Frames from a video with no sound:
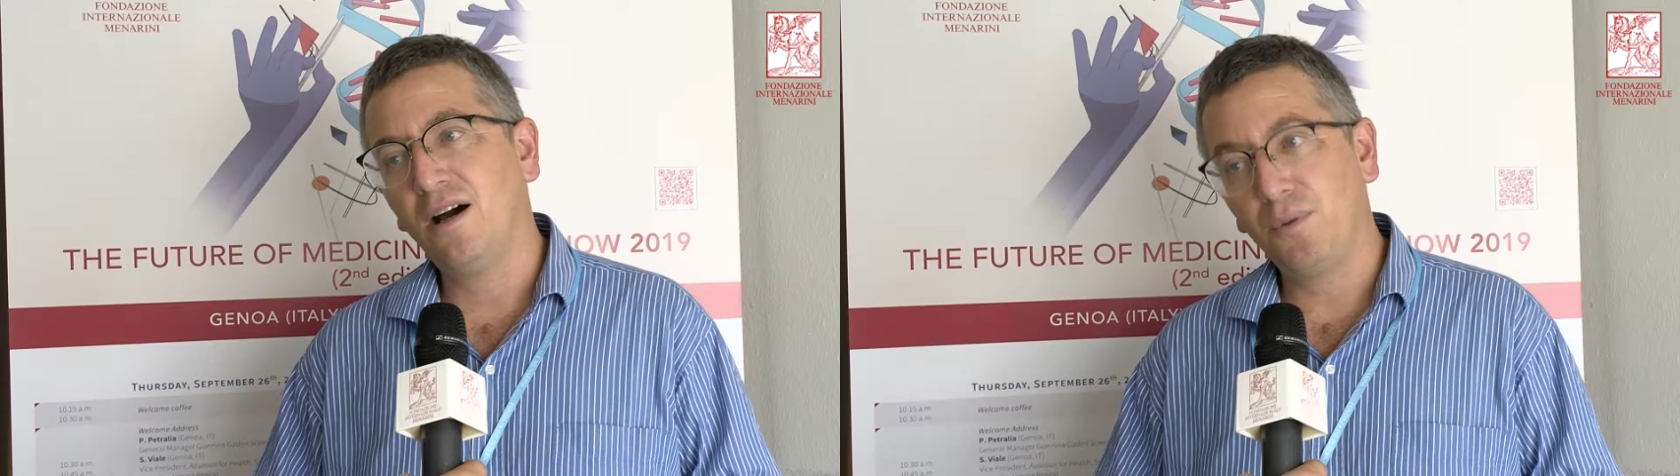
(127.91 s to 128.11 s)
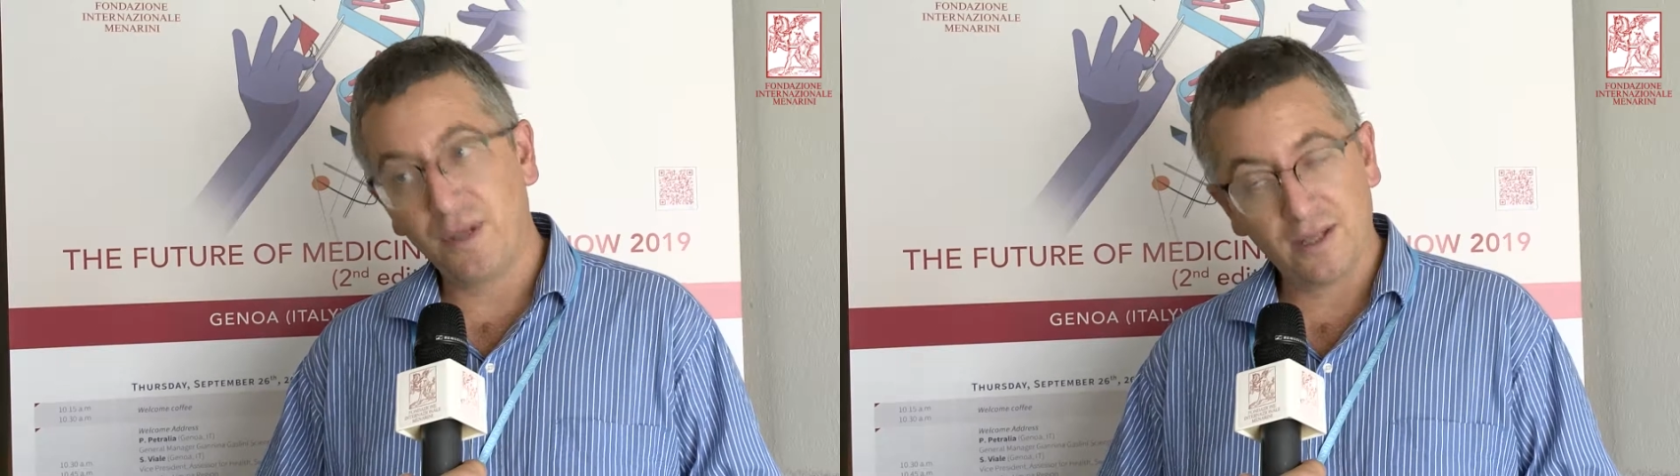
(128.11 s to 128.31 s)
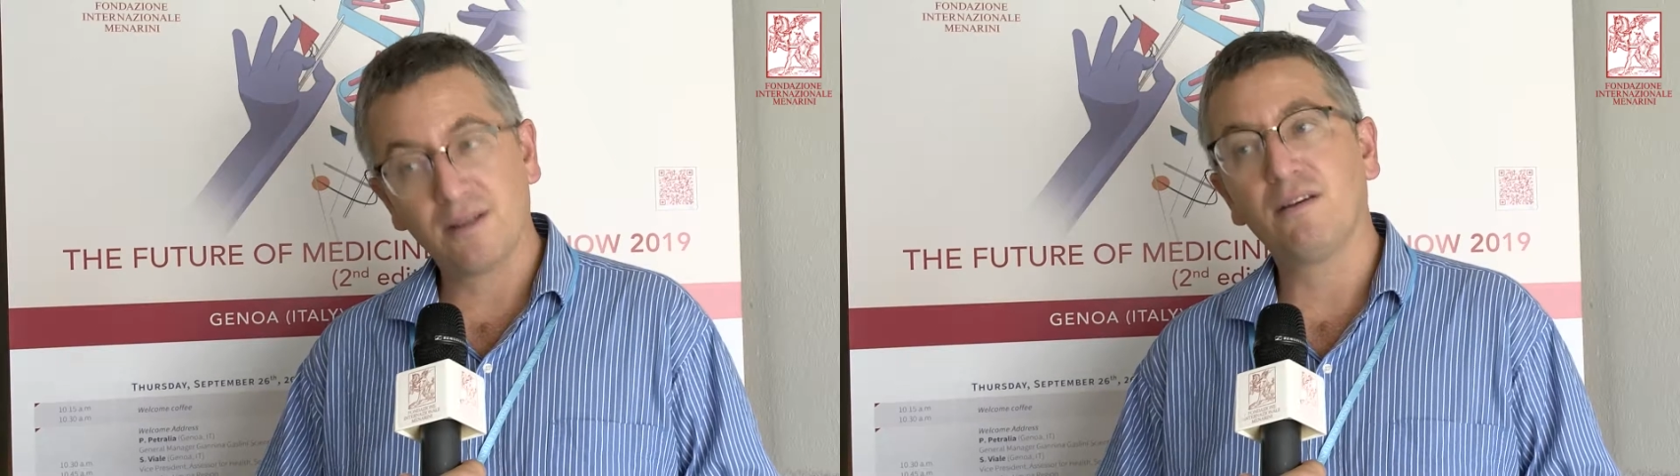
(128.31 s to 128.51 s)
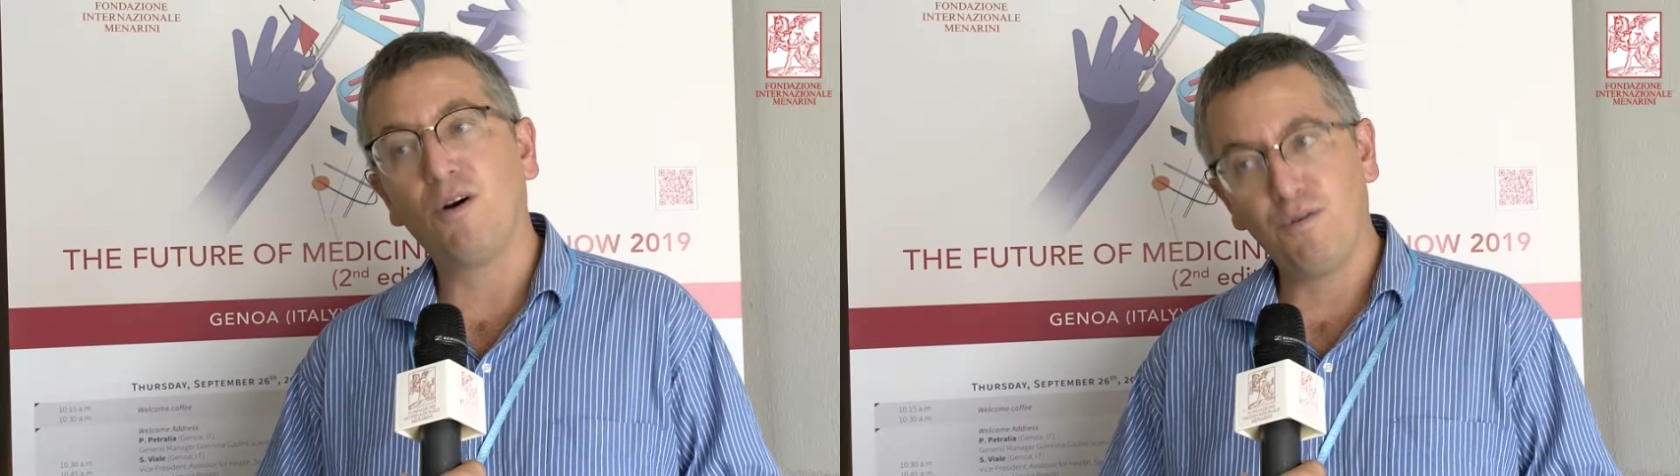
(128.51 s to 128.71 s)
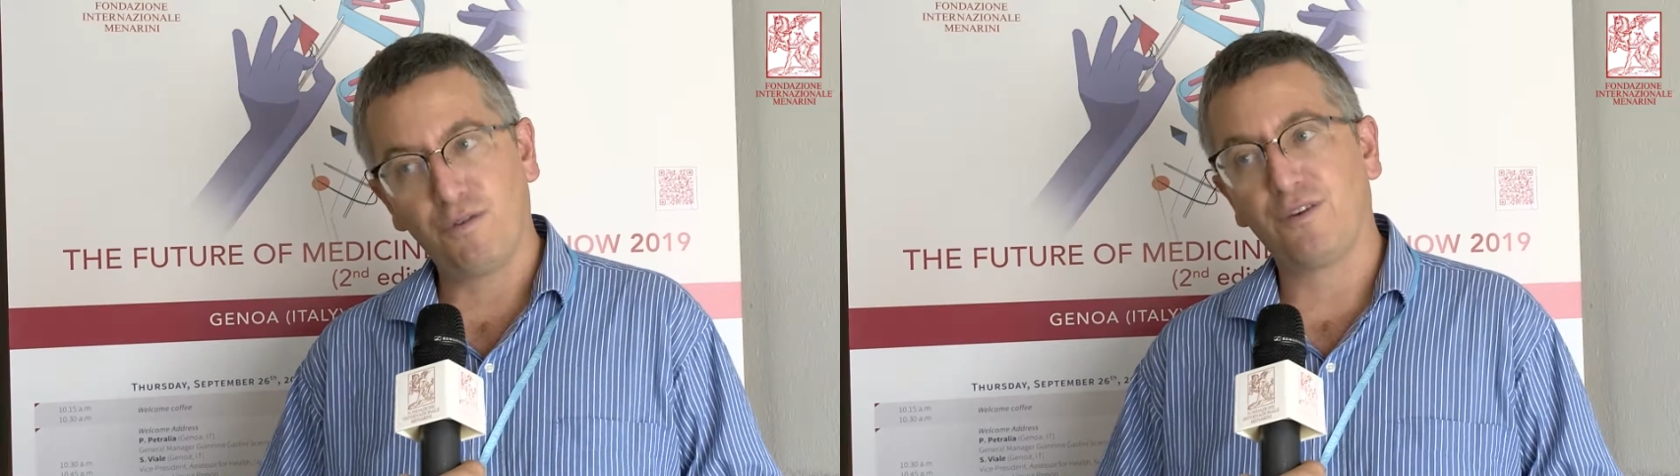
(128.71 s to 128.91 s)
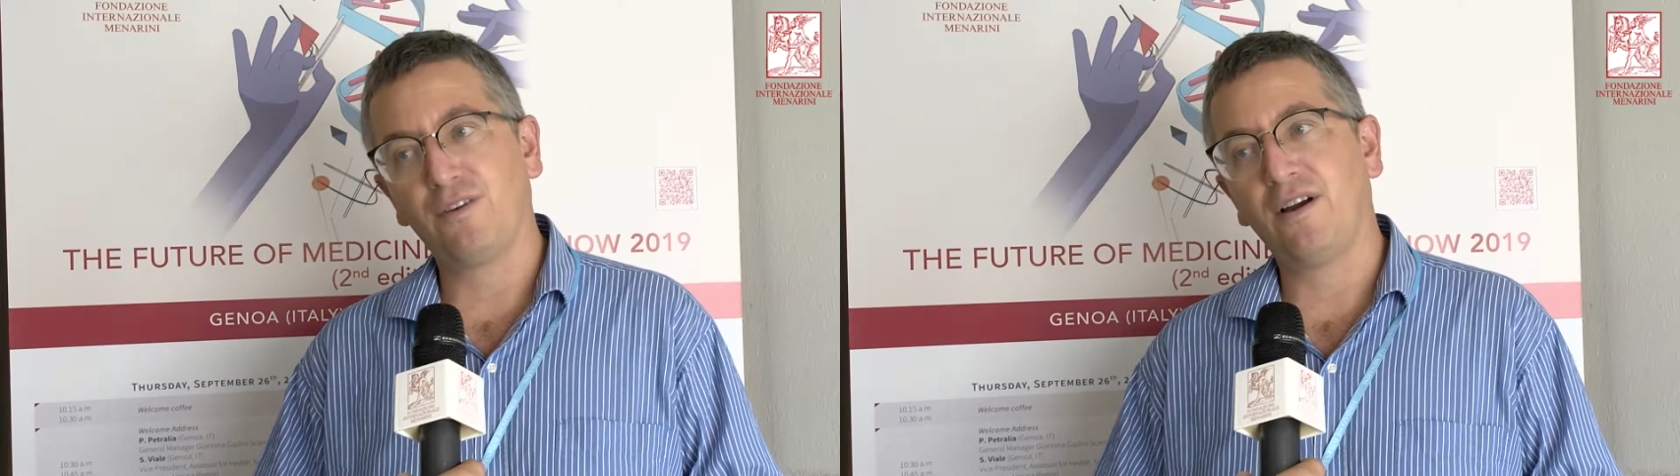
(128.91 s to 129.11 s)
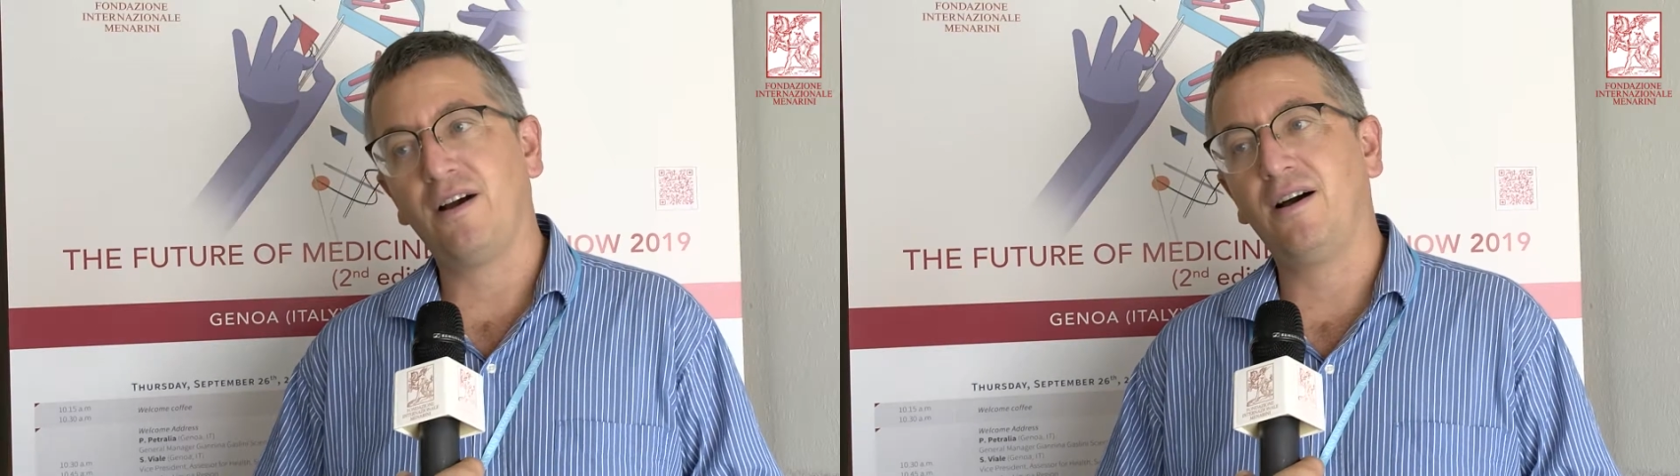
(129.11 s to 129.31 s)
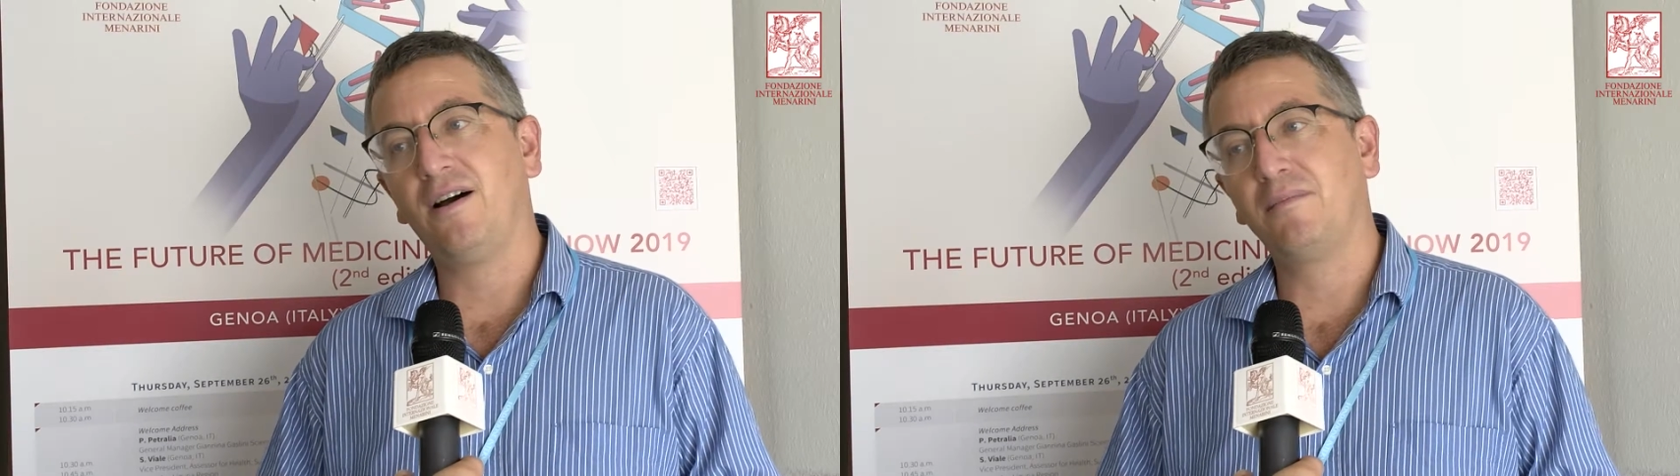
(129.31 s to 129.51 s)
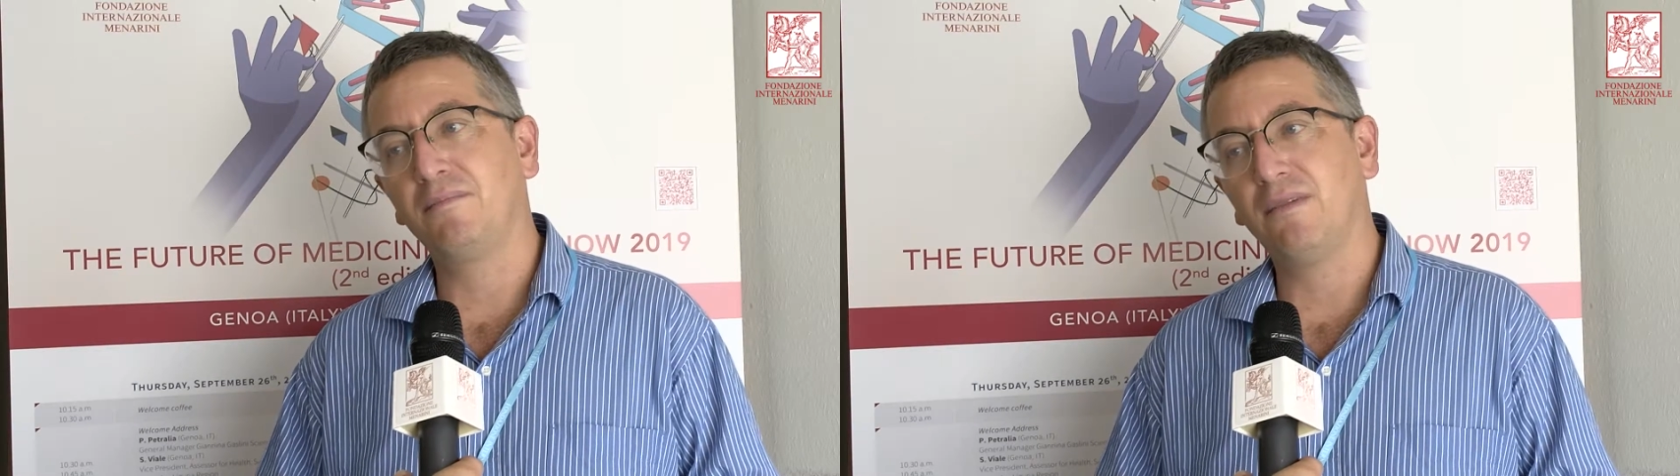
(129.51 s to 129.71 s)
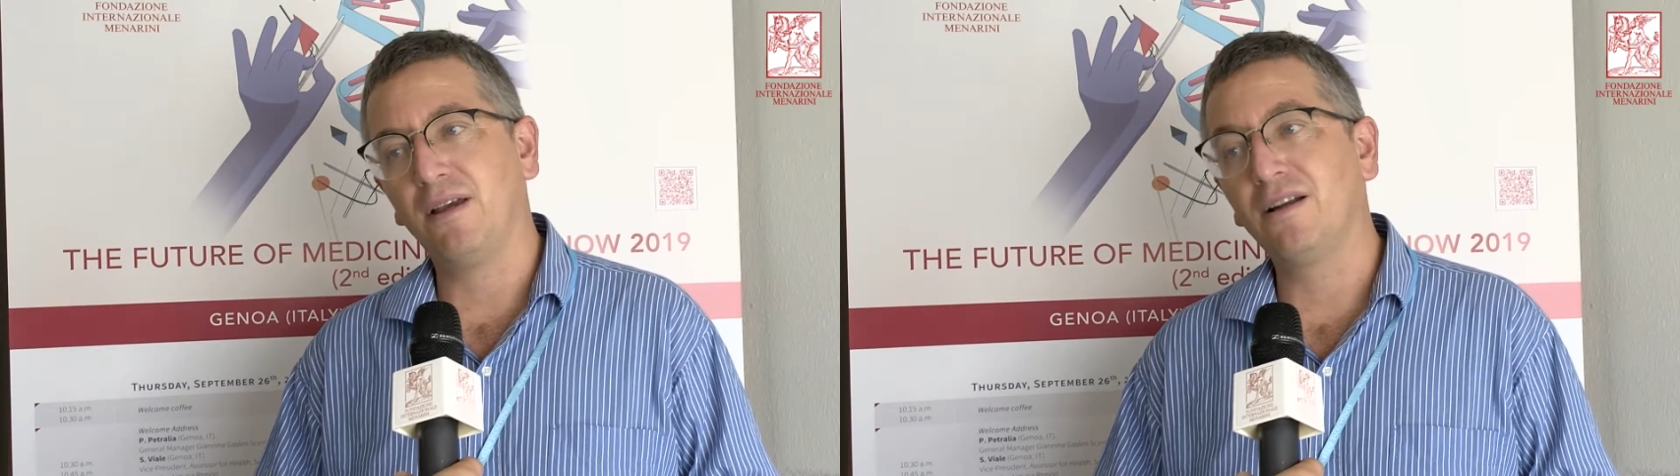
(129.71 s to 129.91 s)
we can offer
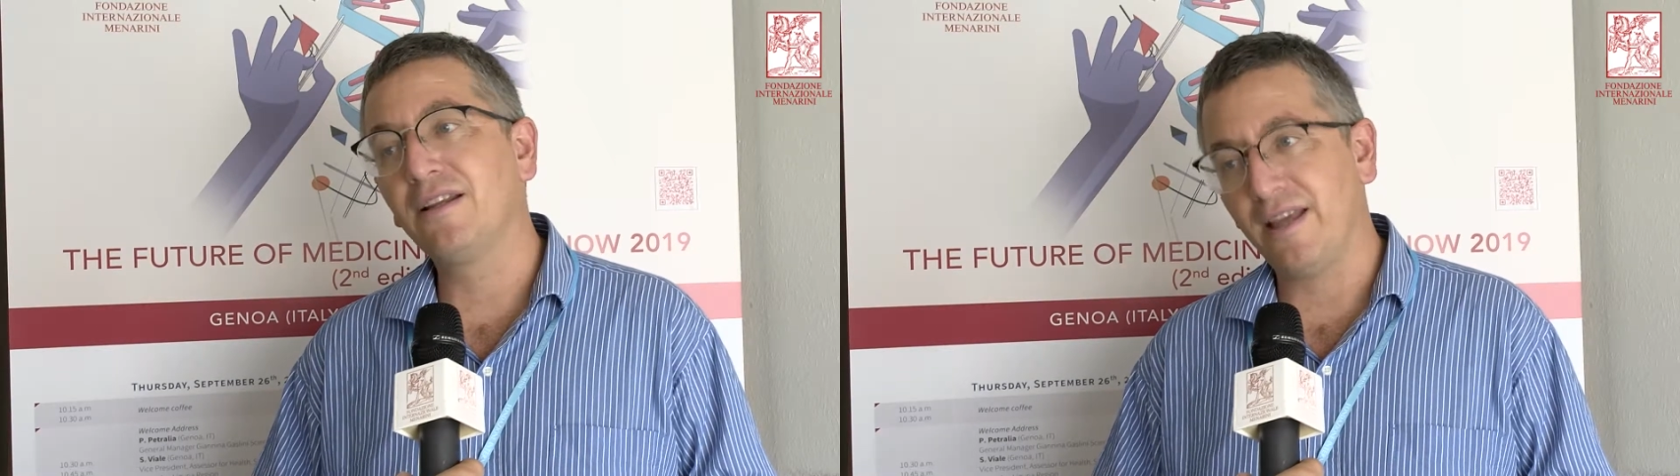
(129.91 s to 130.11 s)
early